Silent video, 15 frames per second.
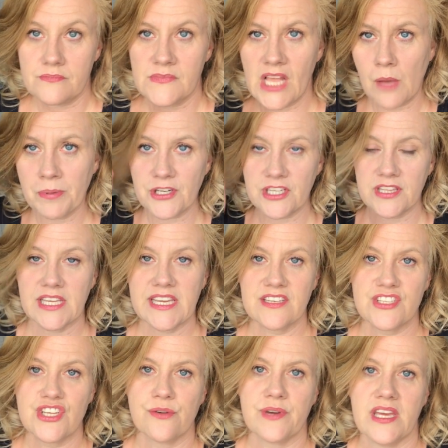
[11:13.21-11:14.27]
I'll put a link
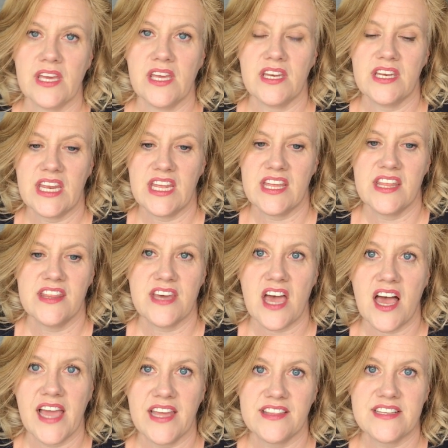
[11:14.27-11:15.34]
to it in the
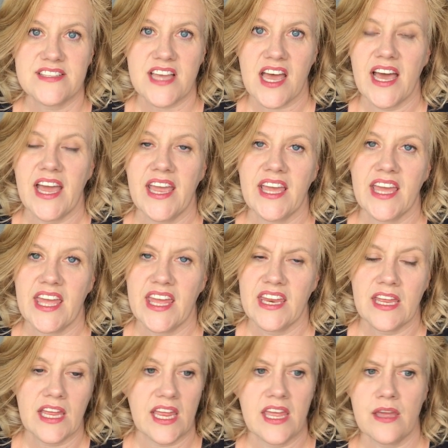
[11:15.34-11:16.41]
eye in the sky. It,
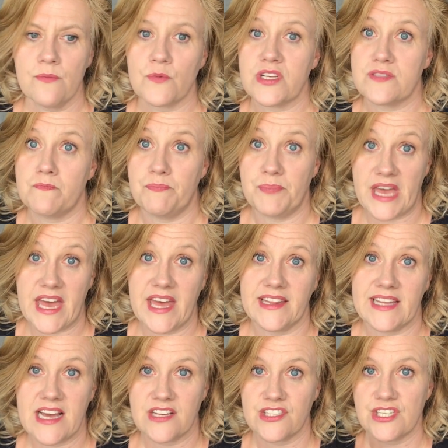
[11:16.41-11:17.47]
it was bad
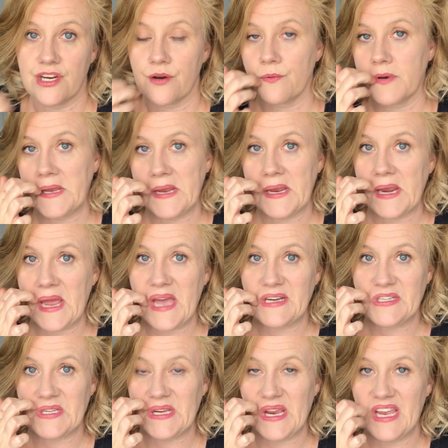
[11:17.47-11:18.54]
last year. We
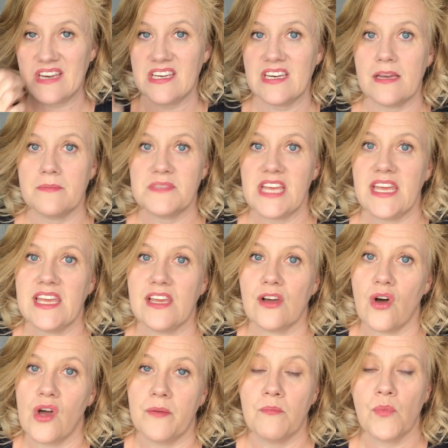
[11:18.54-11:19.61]
actually ended up taking
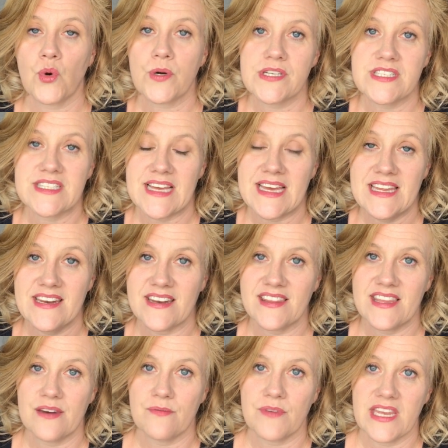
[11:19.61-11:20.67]
on more debt
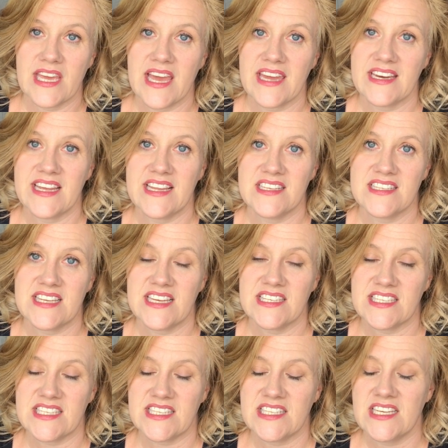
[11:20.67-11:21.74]
than we had
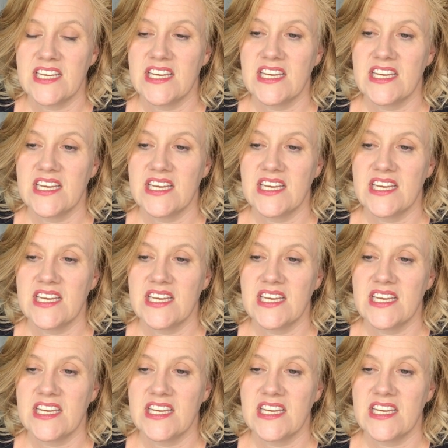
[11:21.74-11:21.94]
intended.